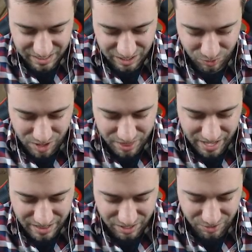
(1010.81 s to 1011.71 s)
I want
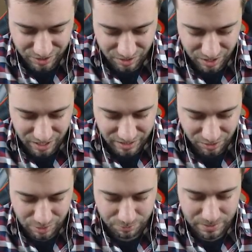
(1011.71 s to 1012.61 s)
that. There we go. All right, get
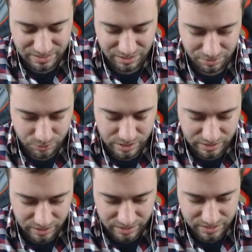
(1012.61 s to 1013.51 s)
away from that stuff. Drink
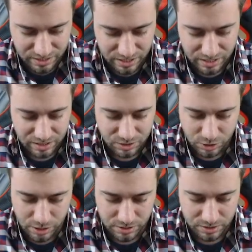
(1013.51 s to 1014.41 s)
this.
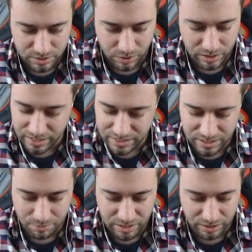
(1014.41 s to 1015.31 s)
Jeez. So I, like I
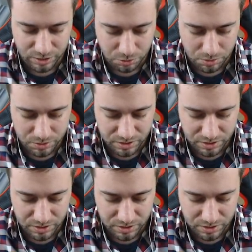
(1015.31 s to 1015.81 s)
said, man, the controls.